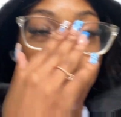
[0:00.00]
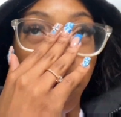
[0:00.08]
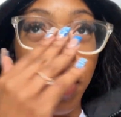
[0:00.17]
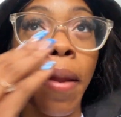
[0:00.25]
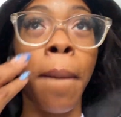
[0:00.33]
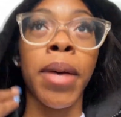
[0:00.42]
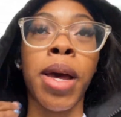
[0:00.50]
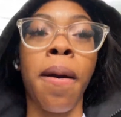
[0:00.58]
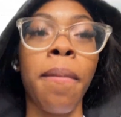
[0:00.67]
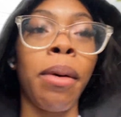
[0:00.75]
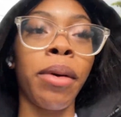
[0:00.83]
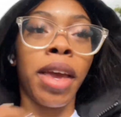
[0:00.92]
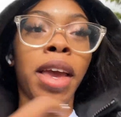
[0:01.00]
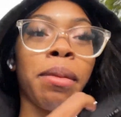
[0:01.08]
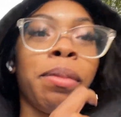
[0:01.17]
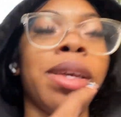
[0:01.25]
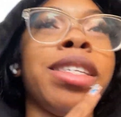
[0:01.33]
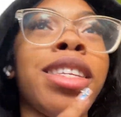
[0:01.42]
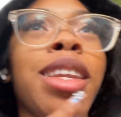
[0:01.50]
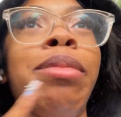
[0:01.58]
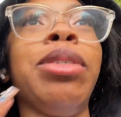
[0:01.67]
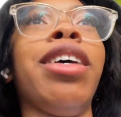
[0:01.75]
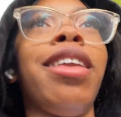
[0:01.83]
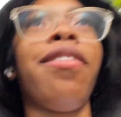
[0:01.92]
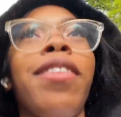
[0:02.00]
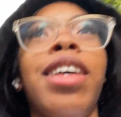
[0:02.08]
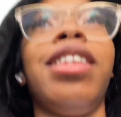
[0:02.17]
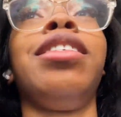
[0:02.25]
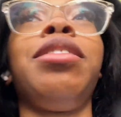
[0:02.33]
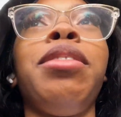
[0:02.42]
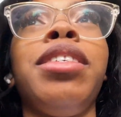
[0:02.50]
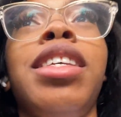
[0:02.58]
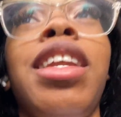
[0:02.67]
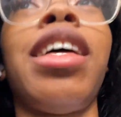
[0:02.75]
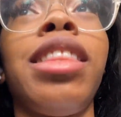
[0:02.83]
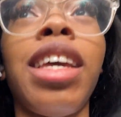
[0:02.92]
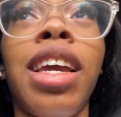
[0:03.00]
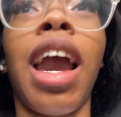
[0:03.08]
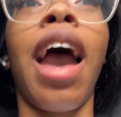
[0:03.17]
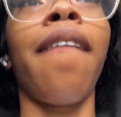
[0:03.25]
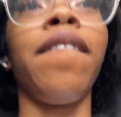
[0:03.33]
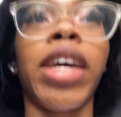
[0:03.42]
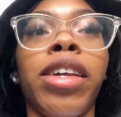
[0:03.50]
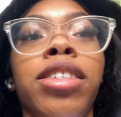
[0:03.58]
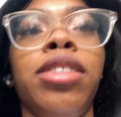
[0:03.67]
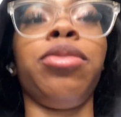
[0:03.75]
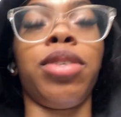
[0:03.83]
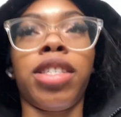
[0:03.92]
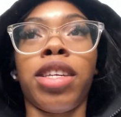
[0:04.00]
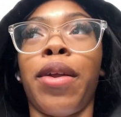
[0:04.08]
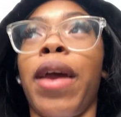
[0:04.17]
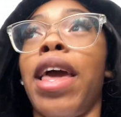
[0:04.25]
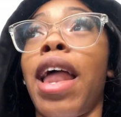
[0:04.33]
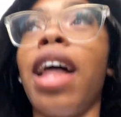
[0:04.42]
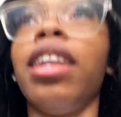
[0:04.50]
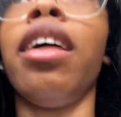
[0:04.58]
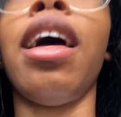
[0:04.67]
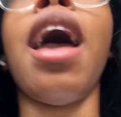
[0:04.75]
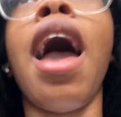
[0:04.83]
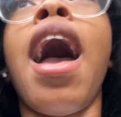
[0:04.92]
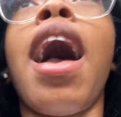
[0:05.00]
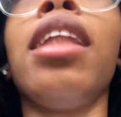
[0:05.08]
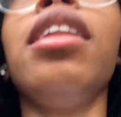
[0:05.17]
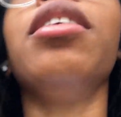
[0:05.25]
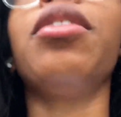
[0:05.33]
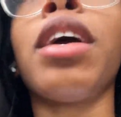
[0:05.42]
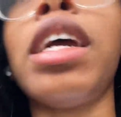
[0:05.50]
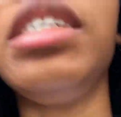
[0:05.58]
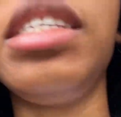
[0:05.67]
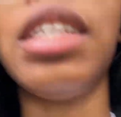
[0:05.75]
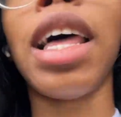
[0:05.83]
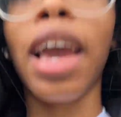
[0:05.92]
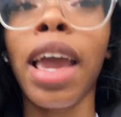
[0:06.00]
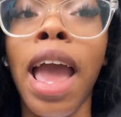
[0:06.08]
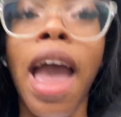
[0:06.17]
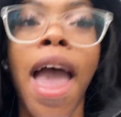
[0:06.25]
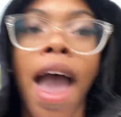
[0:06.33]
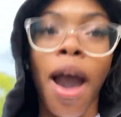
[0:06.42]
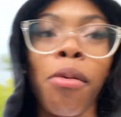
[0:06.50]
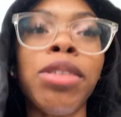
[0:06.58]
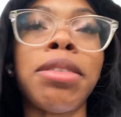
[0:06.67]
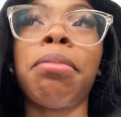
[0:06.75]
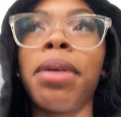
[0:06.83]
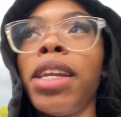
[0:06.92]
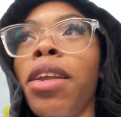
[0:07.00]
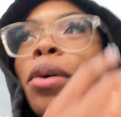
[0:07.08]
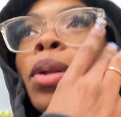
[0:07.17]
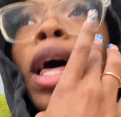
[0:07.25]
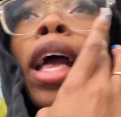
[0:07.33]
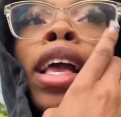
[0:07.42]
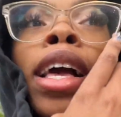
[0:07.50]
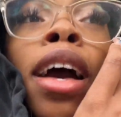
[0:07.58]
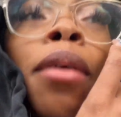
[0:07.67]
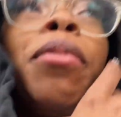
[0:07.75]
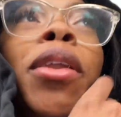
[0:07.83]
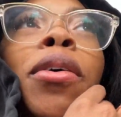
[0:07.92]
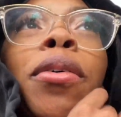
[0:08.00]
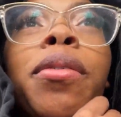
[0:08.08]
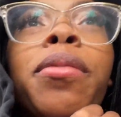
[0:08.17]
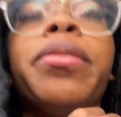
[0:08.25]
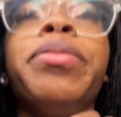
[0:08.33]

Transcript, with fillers: raining, but I'm on campus and I'm trying to find the students, and I think I found the student center. And I look, I look crazy, like, I wasn't putting on like coming on